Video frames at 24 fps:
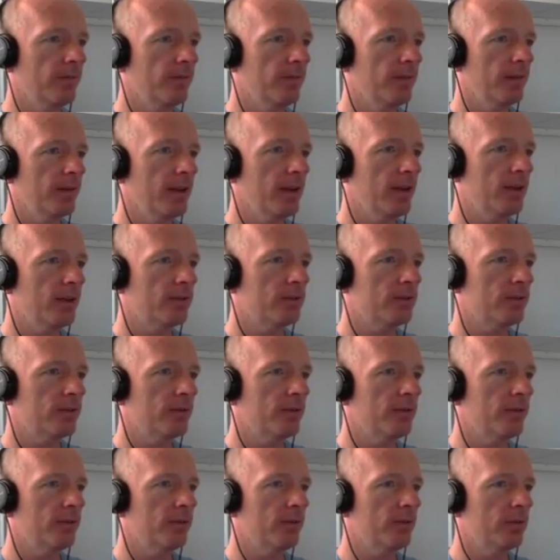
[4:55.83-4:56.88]
And stun a
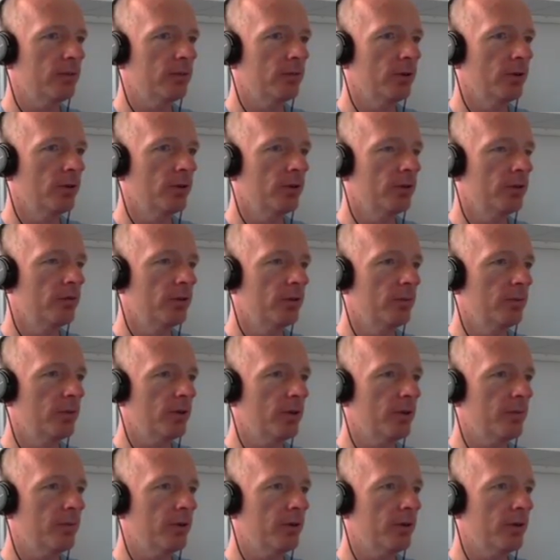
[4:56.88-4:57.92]
few. Run, run,
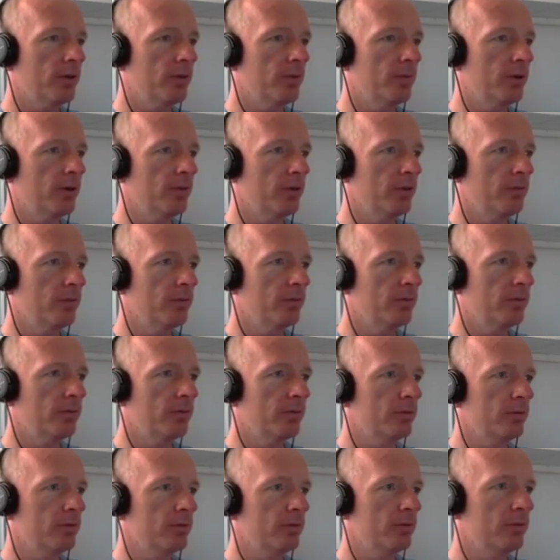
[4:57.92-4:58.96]
monkey boy. Come on. Run, run, run,
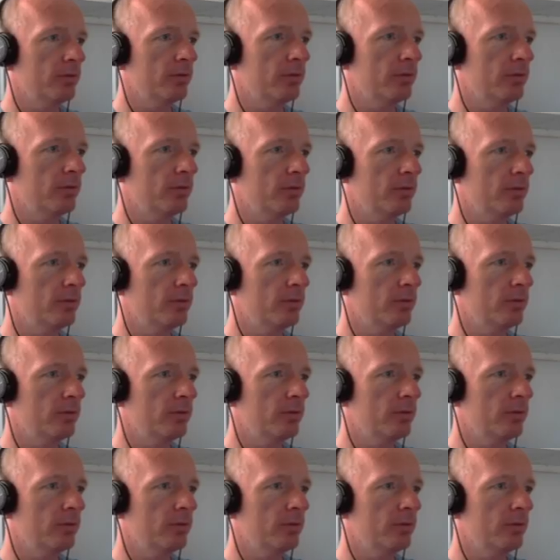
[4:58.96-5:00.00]
run, run, run, run, run, run, run,
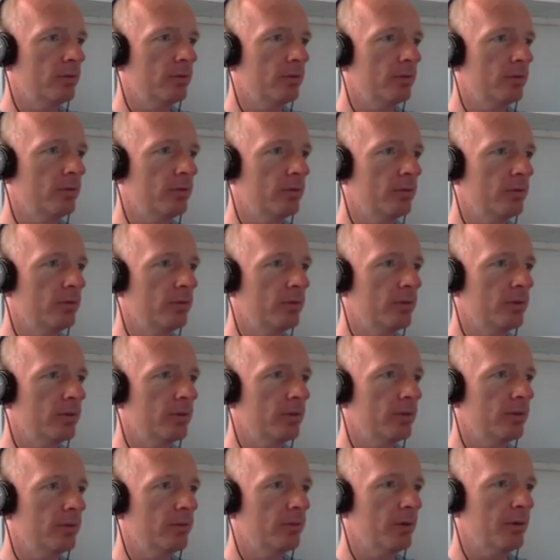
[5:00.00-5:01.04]
run, run, run, run, run, run.
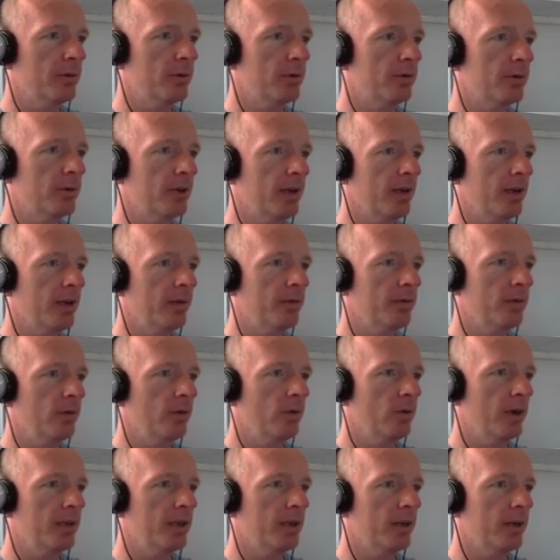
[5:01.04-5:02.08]
Where am I going? I have
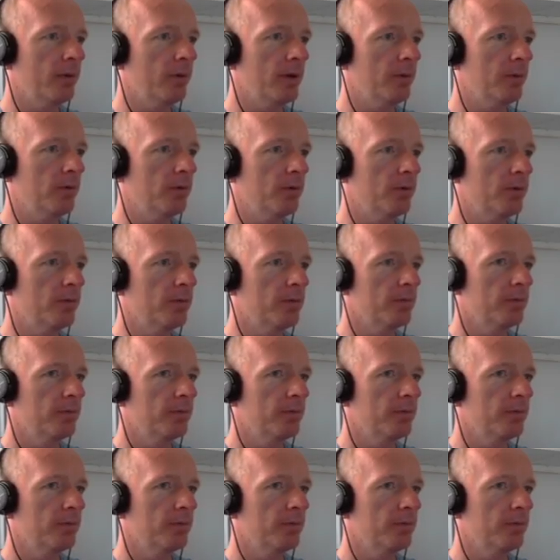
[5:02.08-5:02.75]
no idea where I'm going.